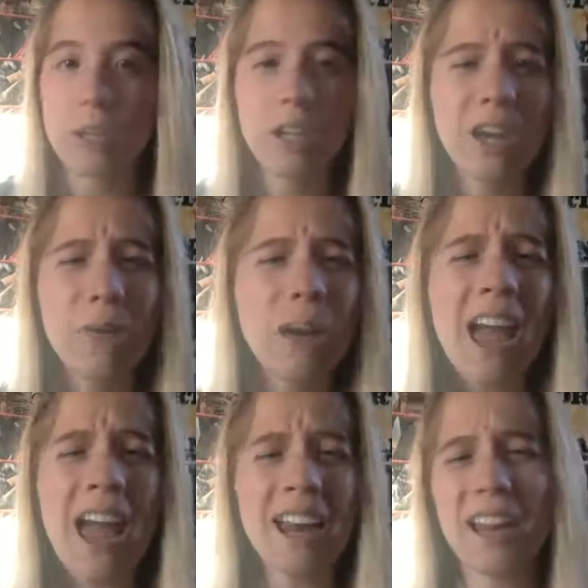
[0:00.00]

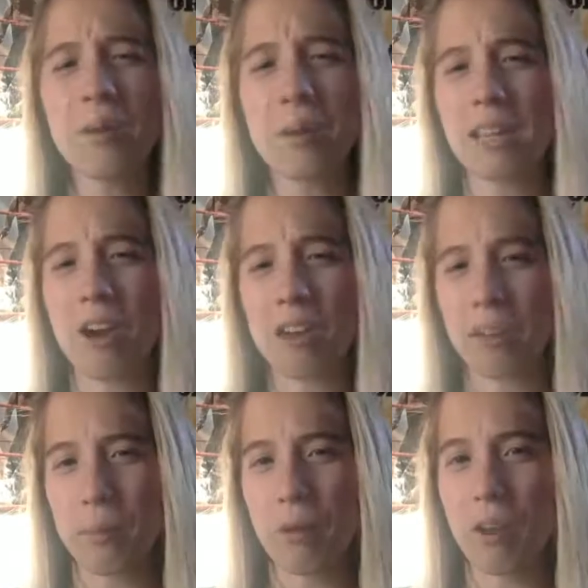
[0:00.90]
And anyway, talking
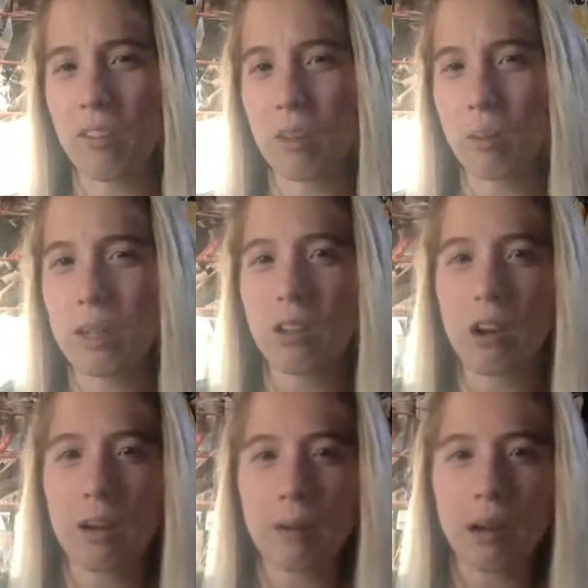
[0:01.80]
about wrestling, we could
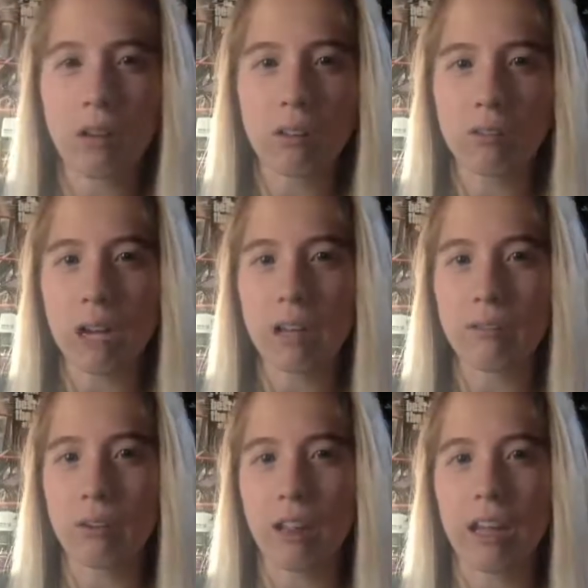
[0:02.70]
talk about the ring
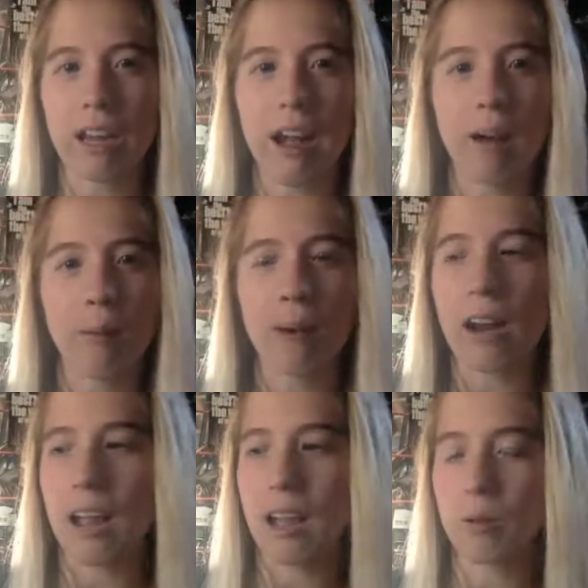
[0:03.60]
for like an hour,
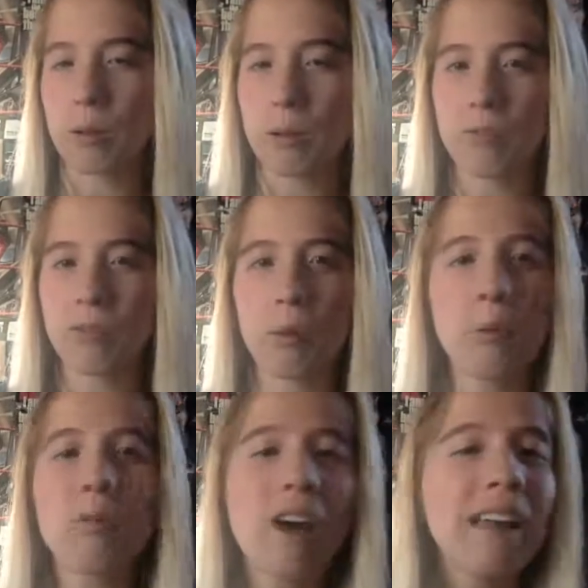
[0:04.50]
and we
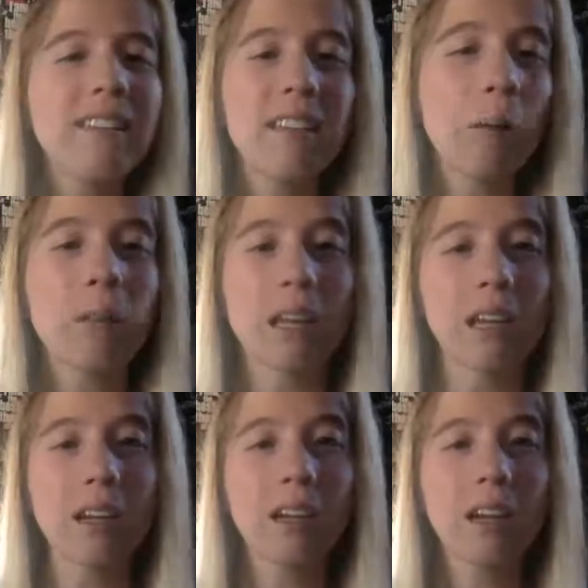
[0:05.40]
would find
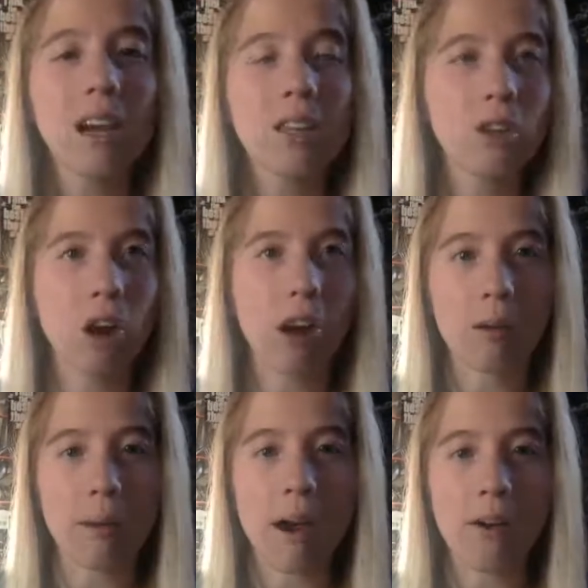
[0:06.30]
something to talk
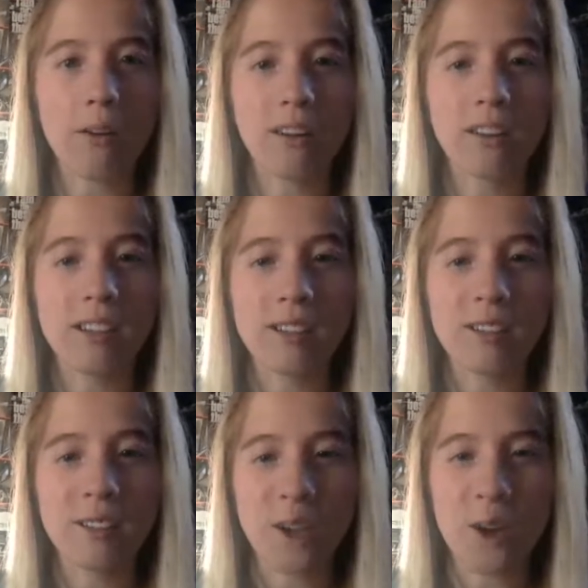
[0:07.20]
about.
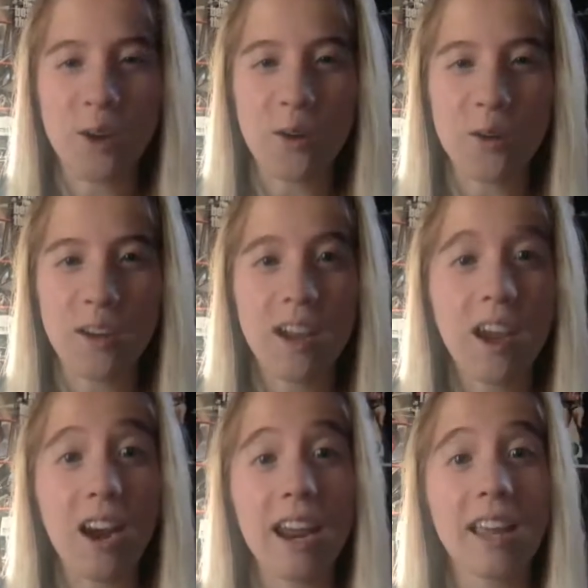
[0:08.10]
So, all
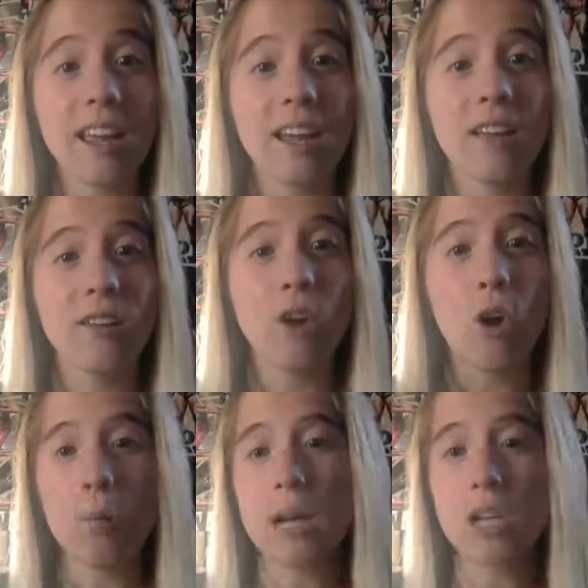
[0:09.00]
right.
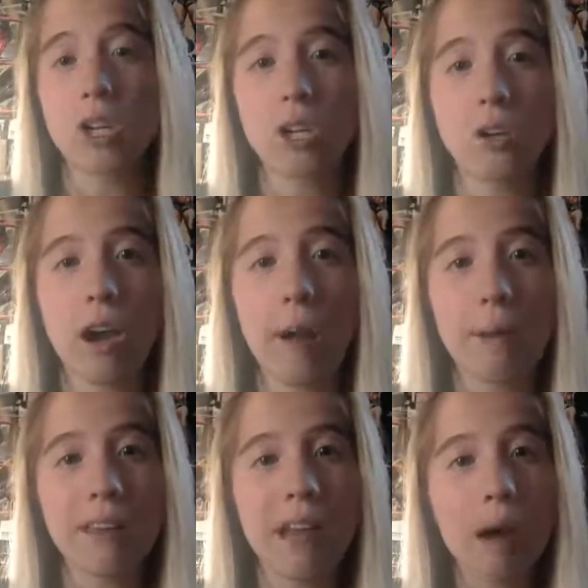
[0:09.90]
So make sure you
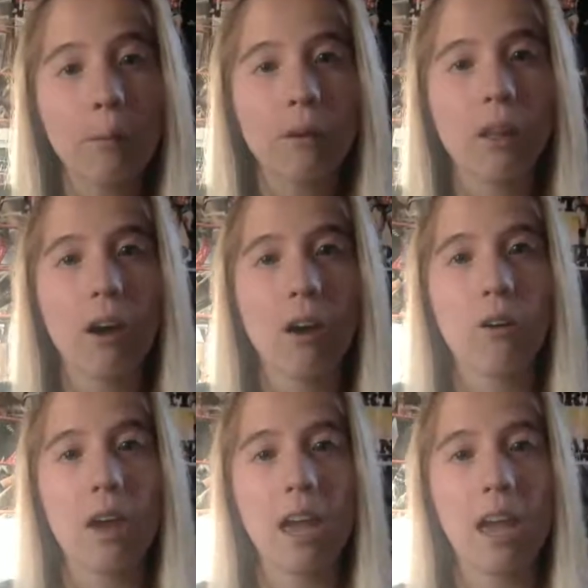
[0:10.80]
comment down below,
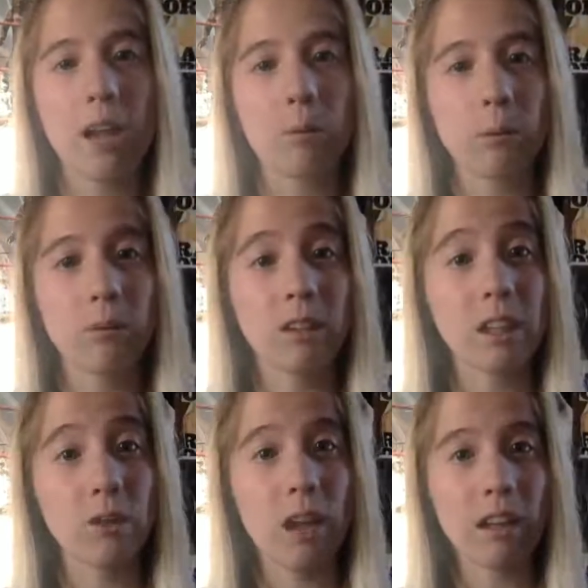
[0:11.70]
and we will
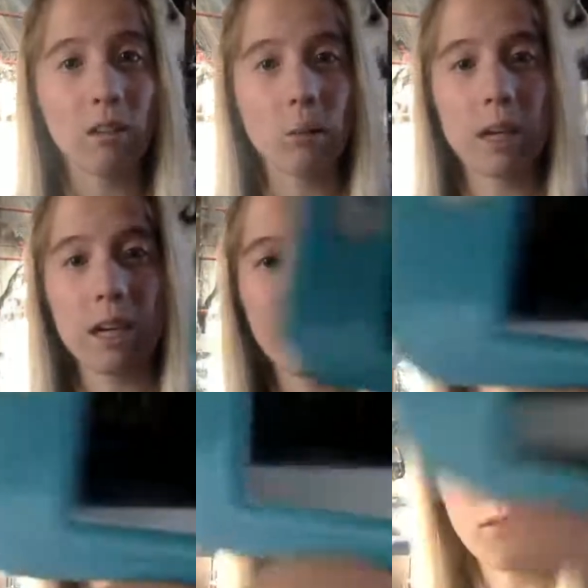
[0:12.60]
see you next week
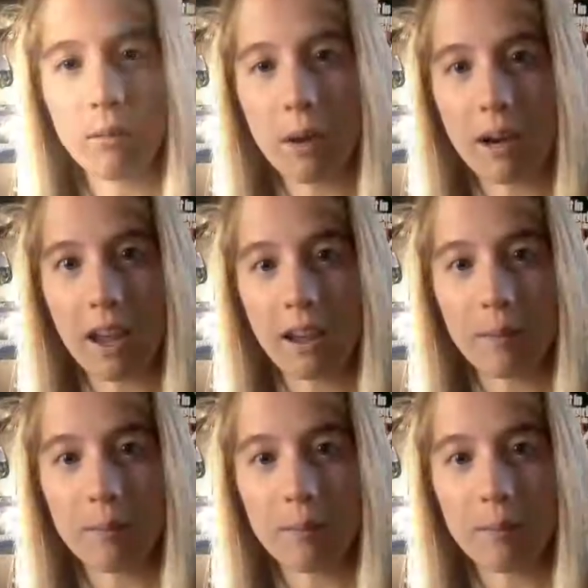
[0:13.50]
or even Monday.